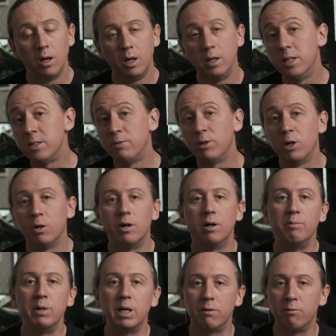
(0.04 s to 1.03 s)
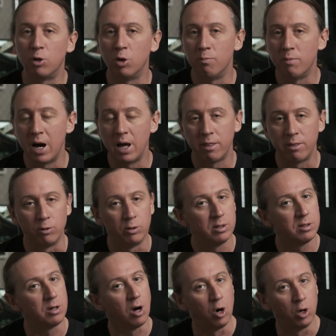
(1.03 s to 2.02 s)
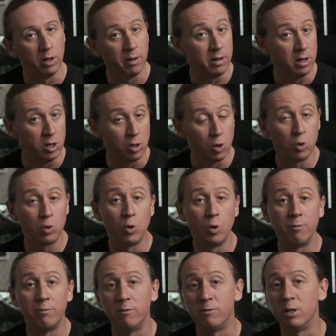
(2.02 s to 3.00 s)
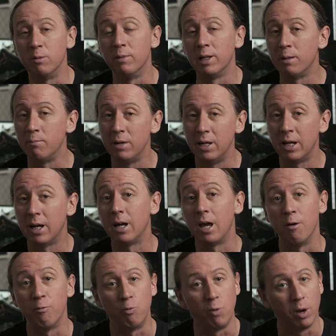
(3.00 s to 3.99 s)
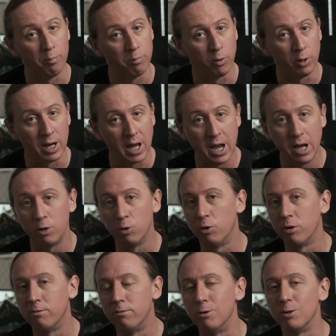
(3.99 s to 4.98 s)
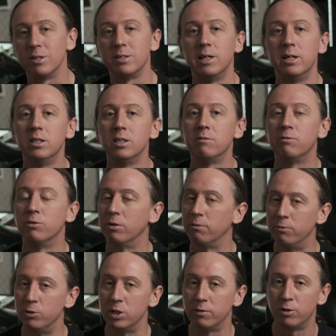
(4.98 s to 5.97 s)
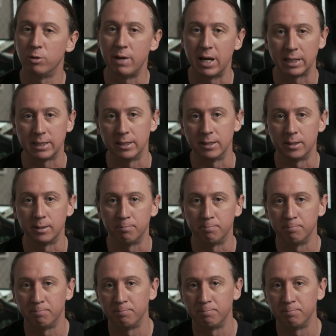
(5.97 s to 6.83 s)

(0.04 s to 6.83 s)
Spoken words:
In this video, I'll be giving you my thoughts on the Yongnuo 50mm f1.8 autofocus lens for the Fujifilm X system.